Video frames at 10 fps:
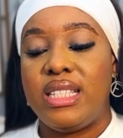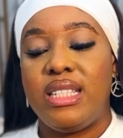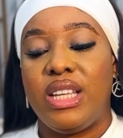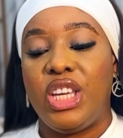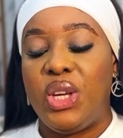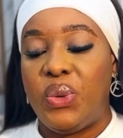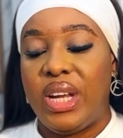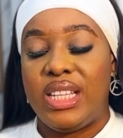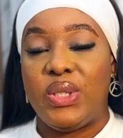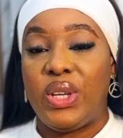is the
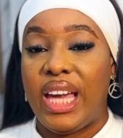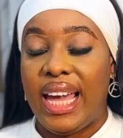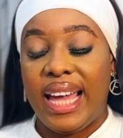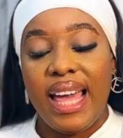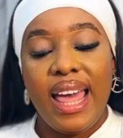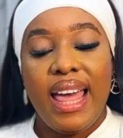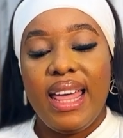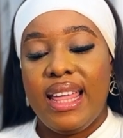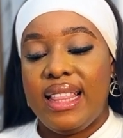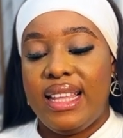cutest, okay?
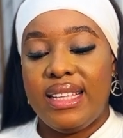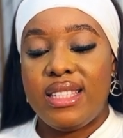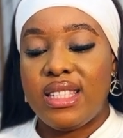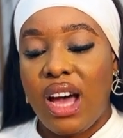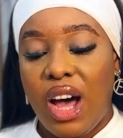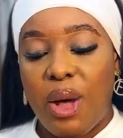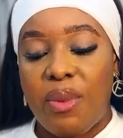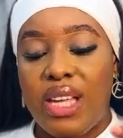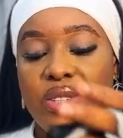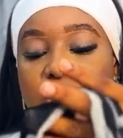This top
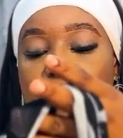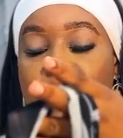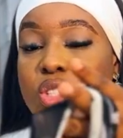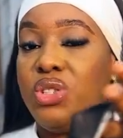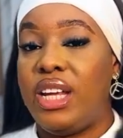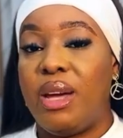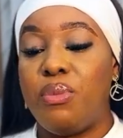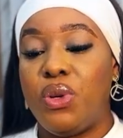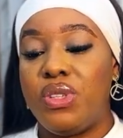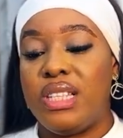is from the Juliet
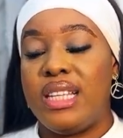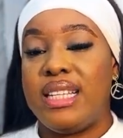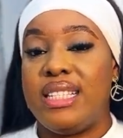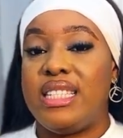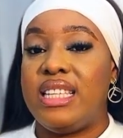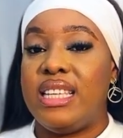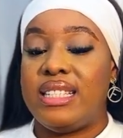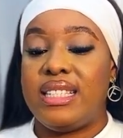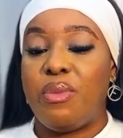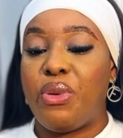Moses and
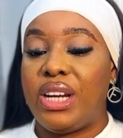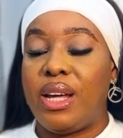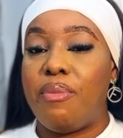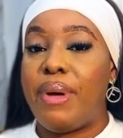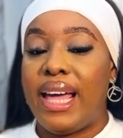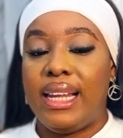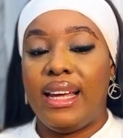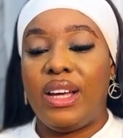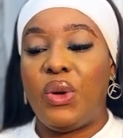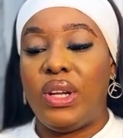Sabrina
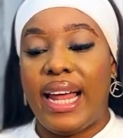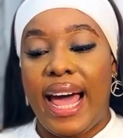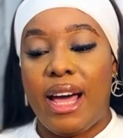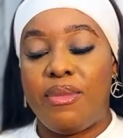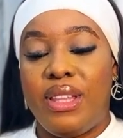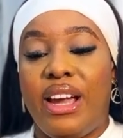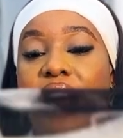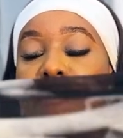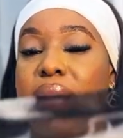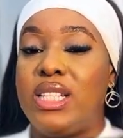Bella collab. They
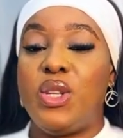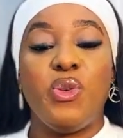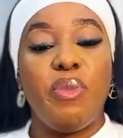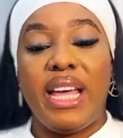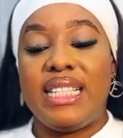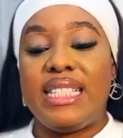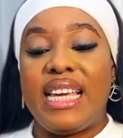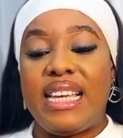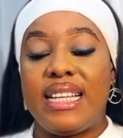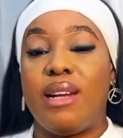are my two
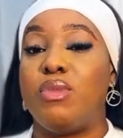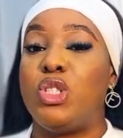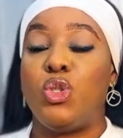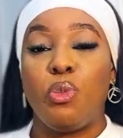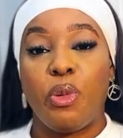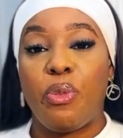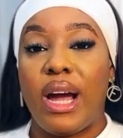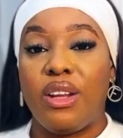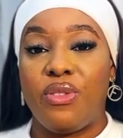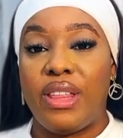besties and I'm super
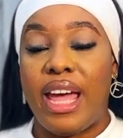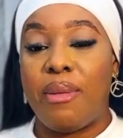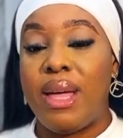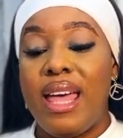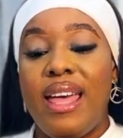proud of them.